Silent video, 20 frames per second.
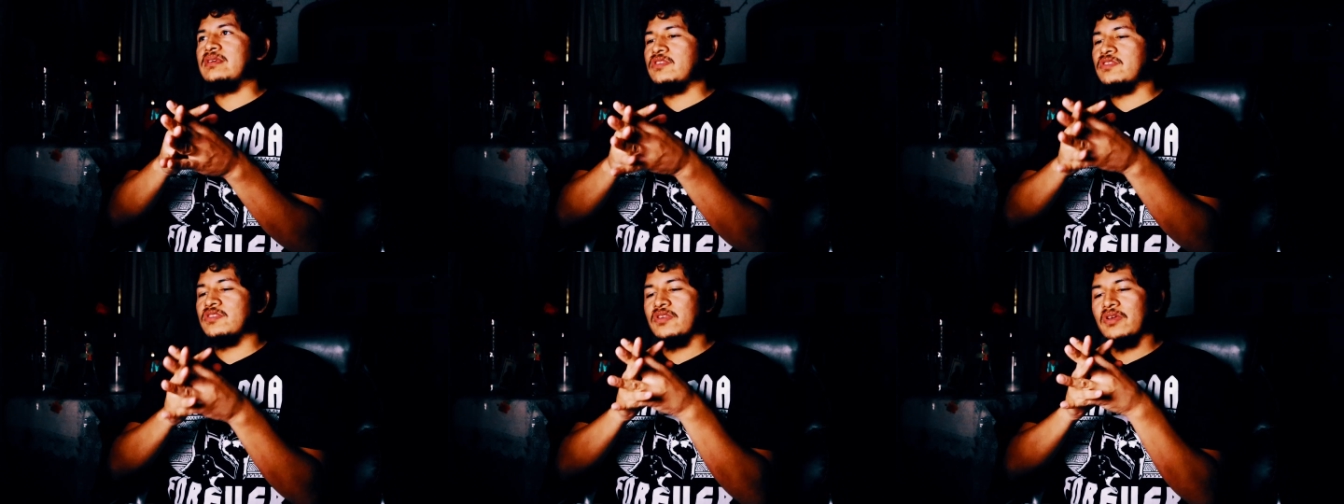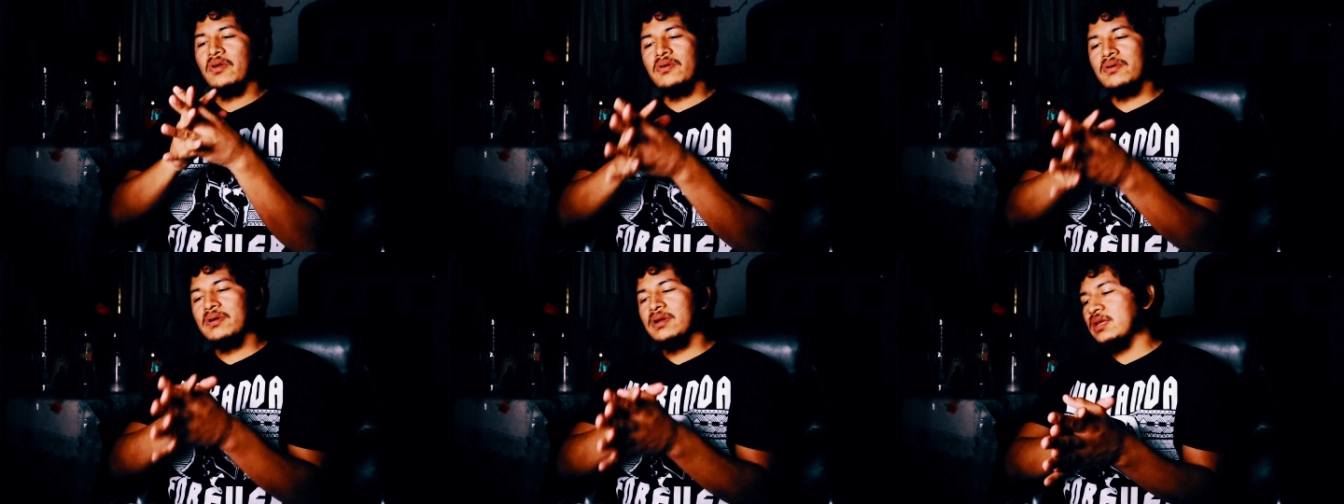
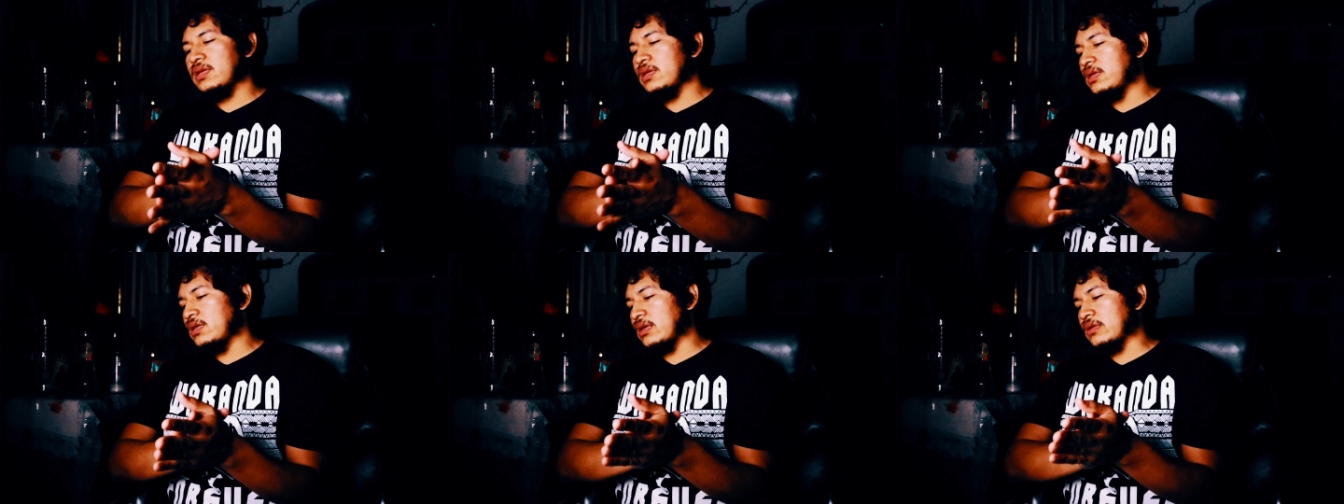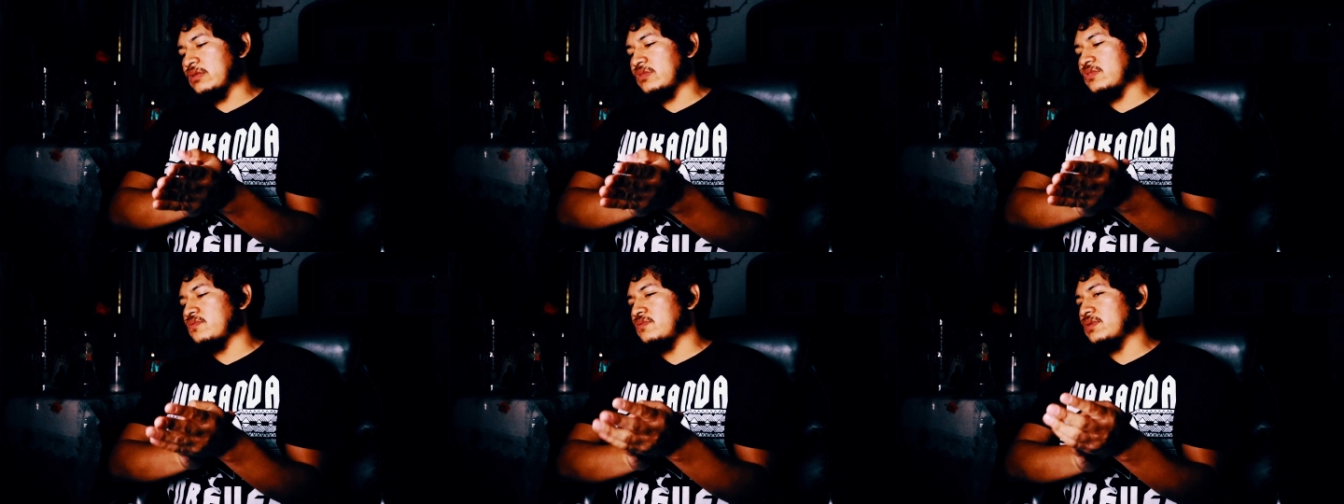Sherry
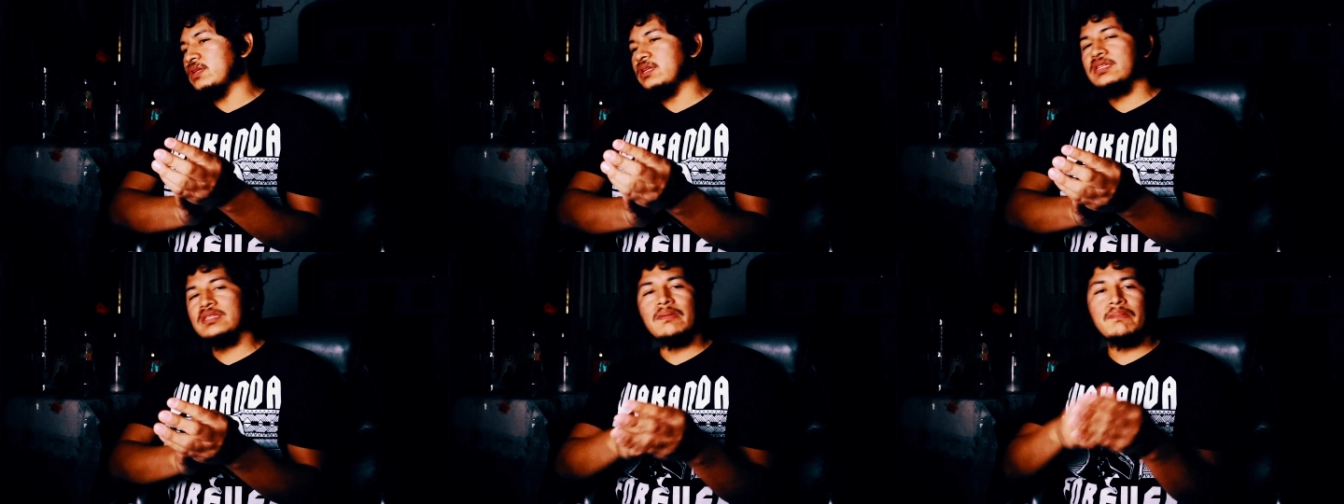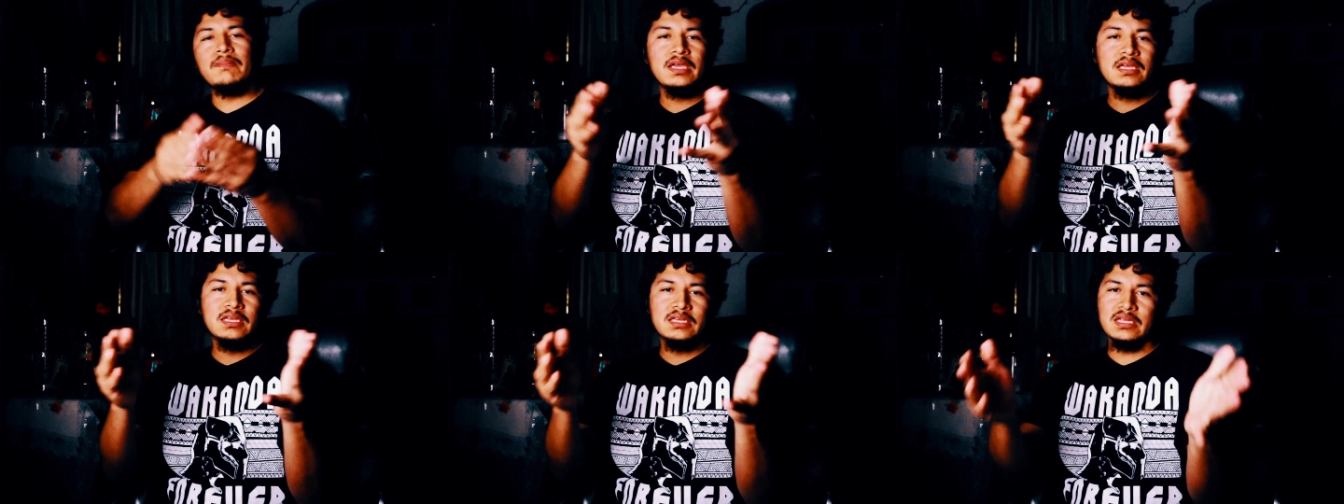is really the
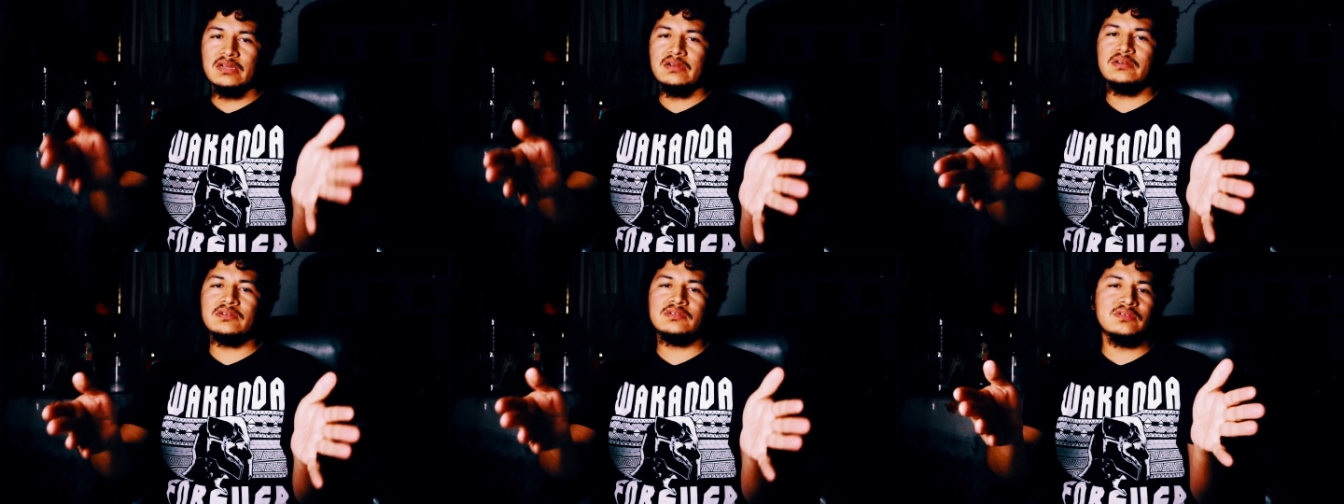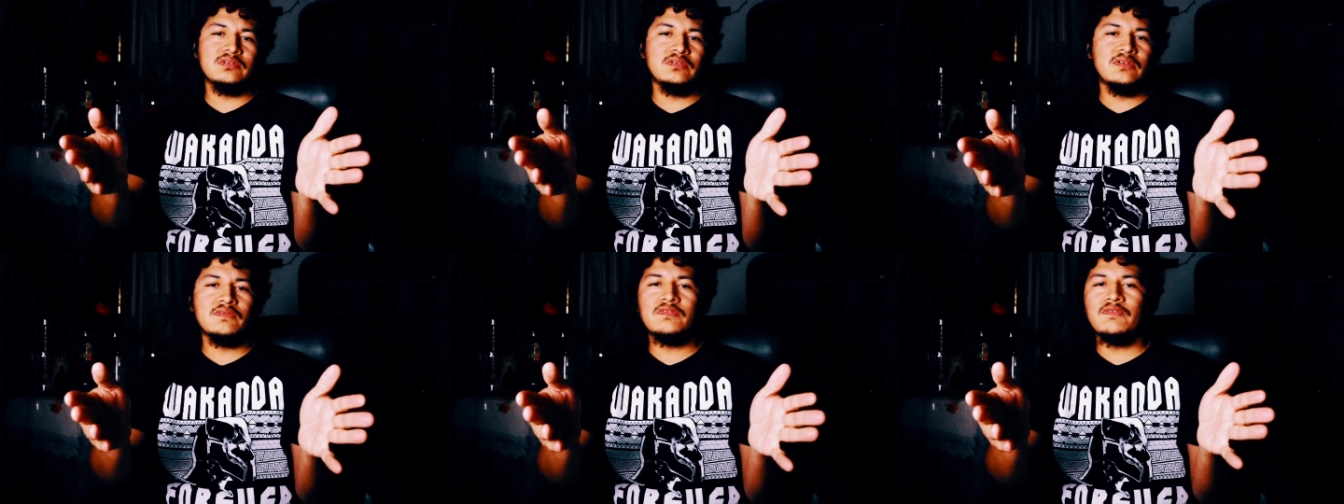main
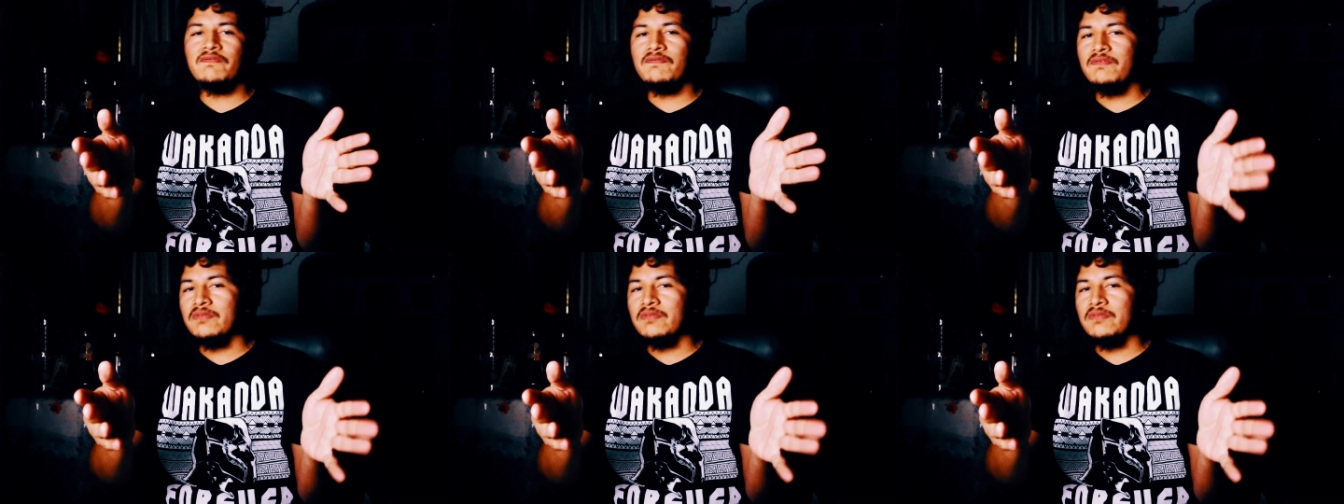character of the